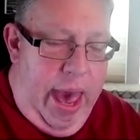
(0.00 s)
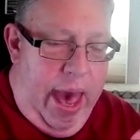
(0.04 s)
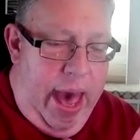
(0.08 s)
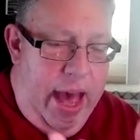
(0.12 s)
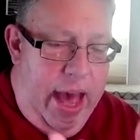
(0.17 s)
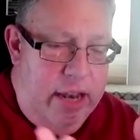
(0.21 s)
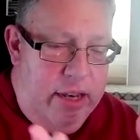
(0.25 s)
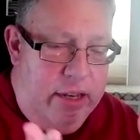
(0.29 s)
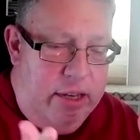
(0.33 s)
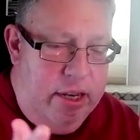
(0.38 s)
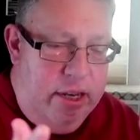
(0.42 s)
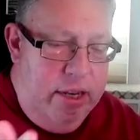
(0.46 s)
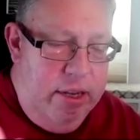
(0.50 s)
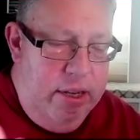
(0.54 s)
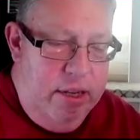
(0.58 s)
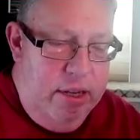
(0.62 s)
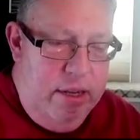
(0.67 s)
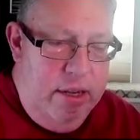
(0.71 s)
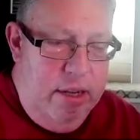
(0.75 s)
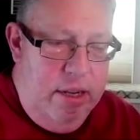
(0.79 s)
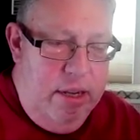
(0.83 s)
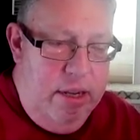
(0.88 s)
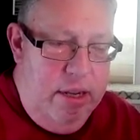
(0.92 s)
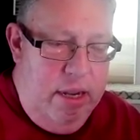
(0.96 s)
at
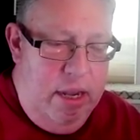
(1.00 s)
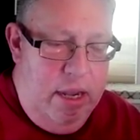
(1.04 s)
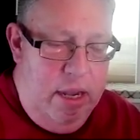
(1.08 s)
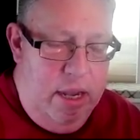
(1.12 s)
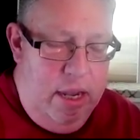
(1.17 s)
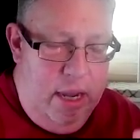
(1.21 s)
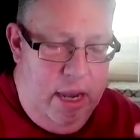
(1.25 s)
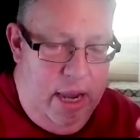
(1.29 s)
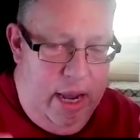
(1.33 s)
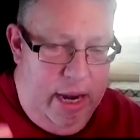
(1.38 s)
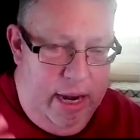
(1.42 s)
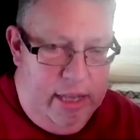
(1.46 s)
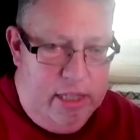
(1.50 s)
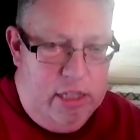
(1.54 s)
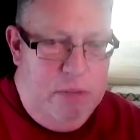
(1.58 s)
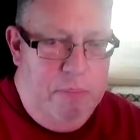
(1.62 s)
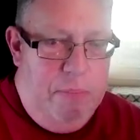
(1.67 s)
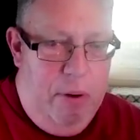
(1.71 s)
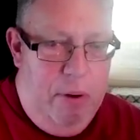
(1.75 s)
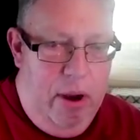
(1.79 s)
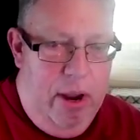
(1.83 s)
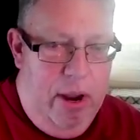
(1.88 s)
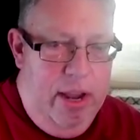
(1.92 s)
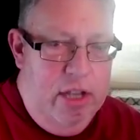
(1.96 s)
an
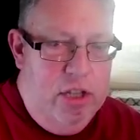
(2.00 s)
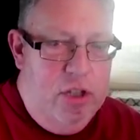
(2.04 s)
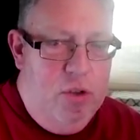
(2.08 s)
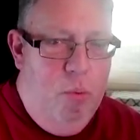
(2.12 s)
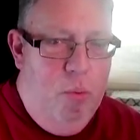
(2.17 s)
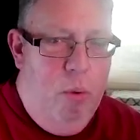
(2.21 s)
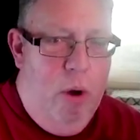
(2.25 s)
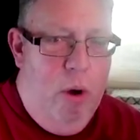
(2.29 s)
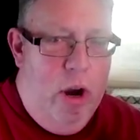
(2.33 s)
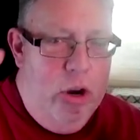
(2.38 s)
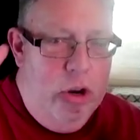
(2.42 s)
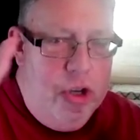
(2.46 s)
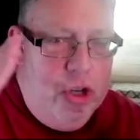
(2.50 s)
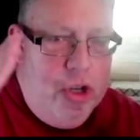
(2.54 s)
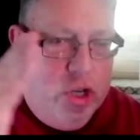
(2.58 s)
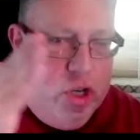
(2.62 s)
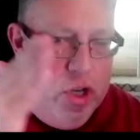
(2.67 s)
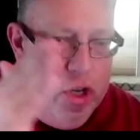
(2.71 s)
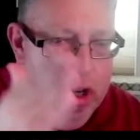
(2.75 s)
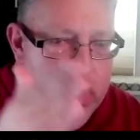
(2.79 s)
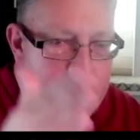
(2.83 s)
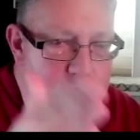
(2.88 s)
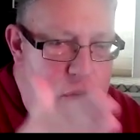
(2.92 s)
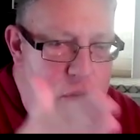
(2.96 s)
experience where
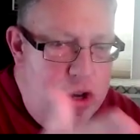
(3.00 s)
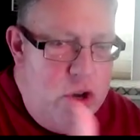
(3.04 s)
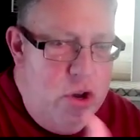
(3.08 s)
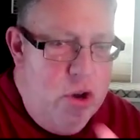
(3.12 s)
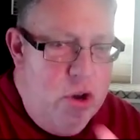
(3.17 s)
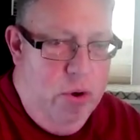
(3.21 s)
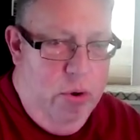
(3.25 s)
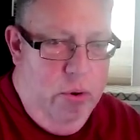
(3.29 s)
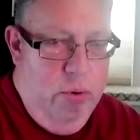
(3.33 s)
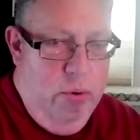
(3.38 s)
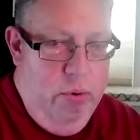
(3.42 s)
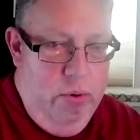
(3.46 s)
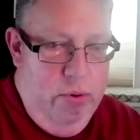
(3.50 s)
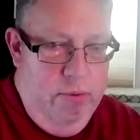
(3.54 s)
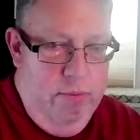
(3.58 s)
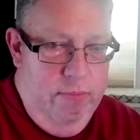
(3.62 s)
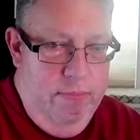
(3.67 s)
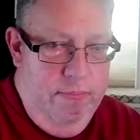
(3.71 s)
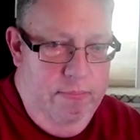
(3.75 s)
you